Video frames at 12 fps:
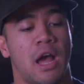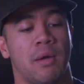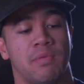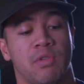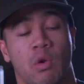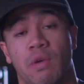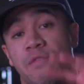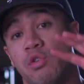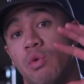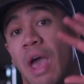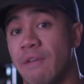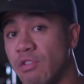So if you
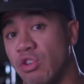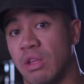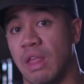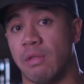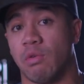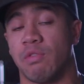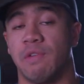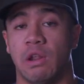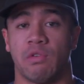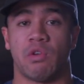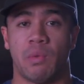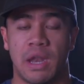haven't checked out those
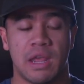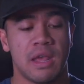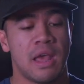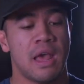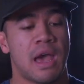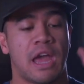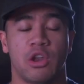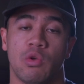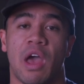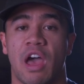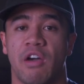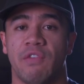videos already, I do
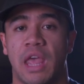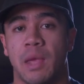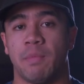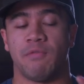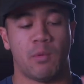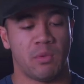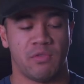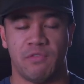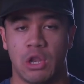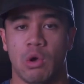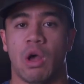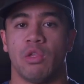have a performance
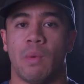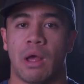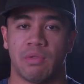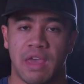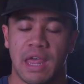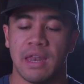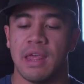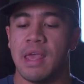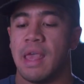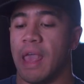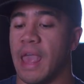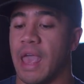video on the WoW 10
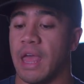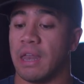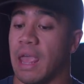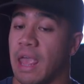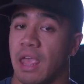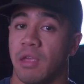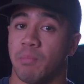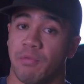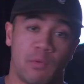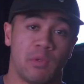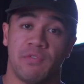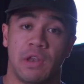and a
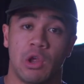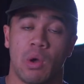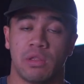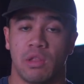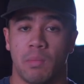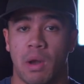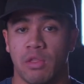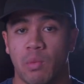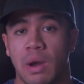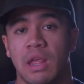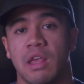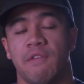performance video on the Lebron
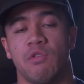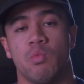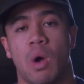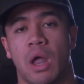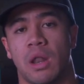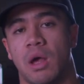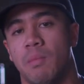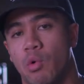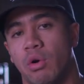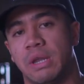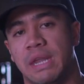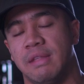20 if you want a
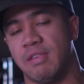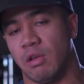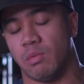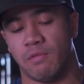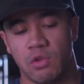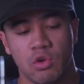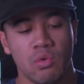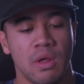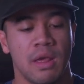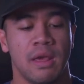more detailed review.